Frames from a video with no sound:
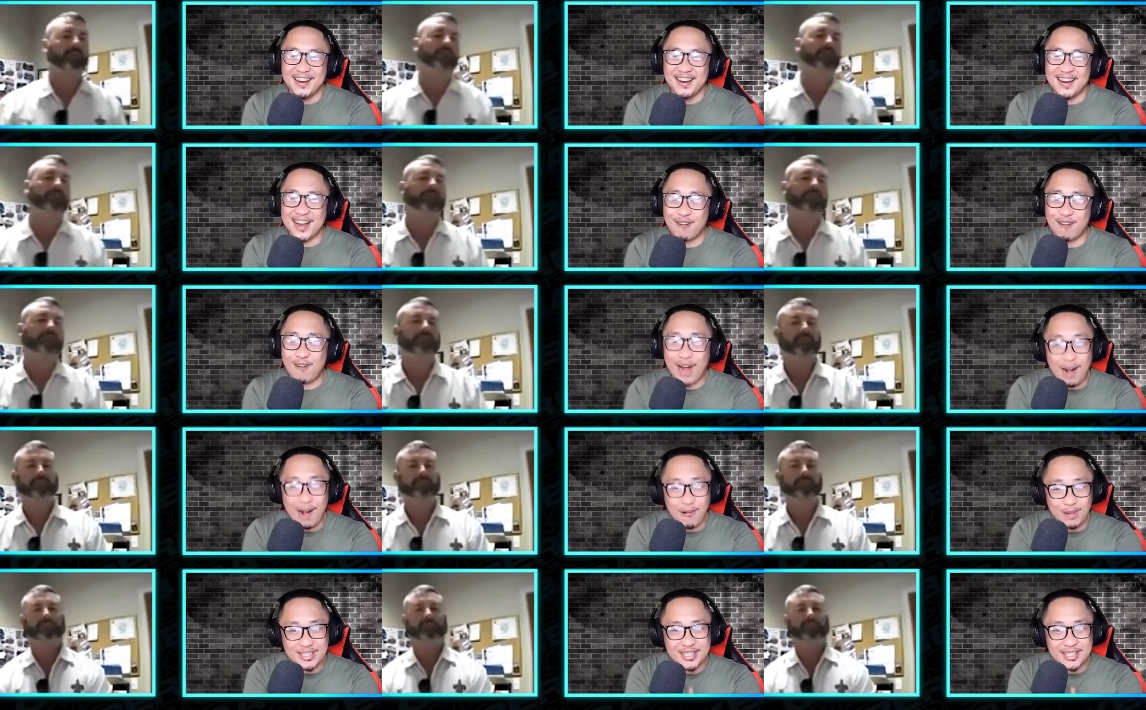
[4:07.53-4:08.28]
Speaker 1: now,
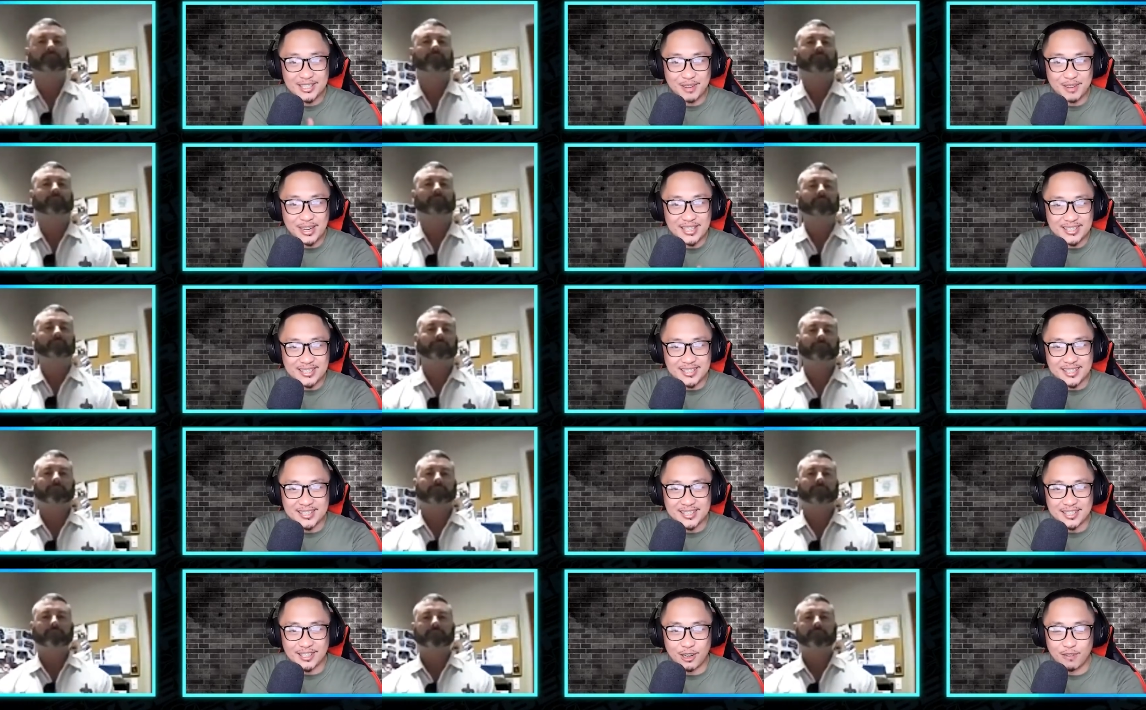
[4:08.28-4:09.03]
how was the
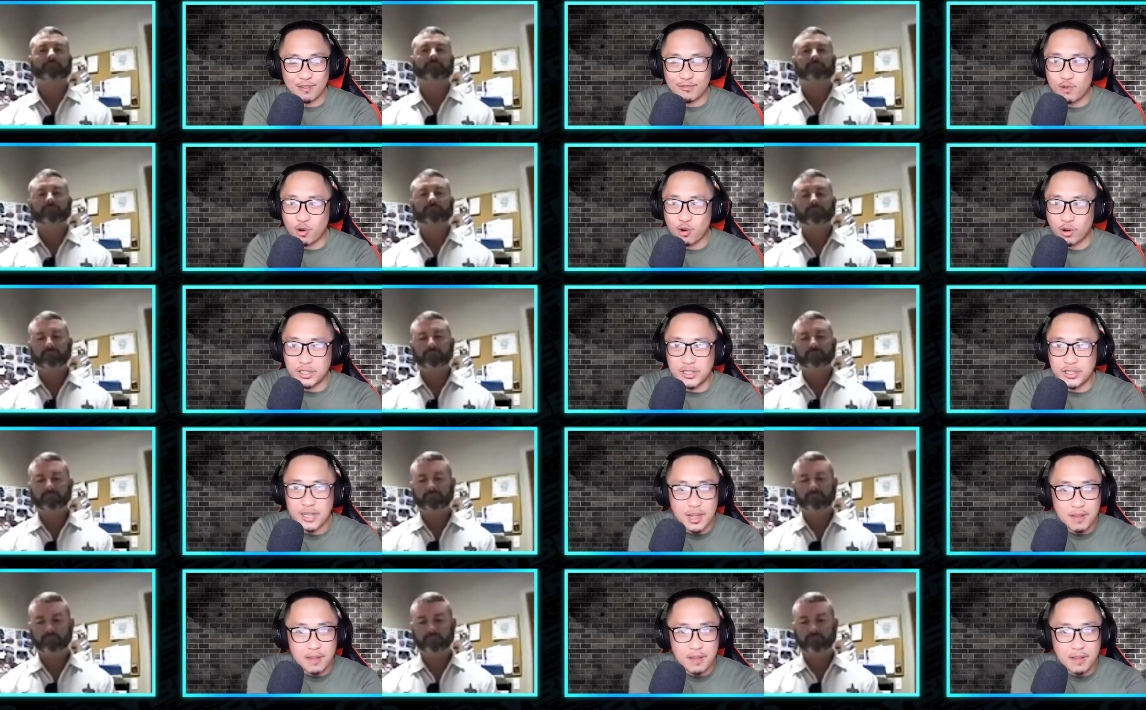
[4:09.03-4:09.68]
transition, though? Of course,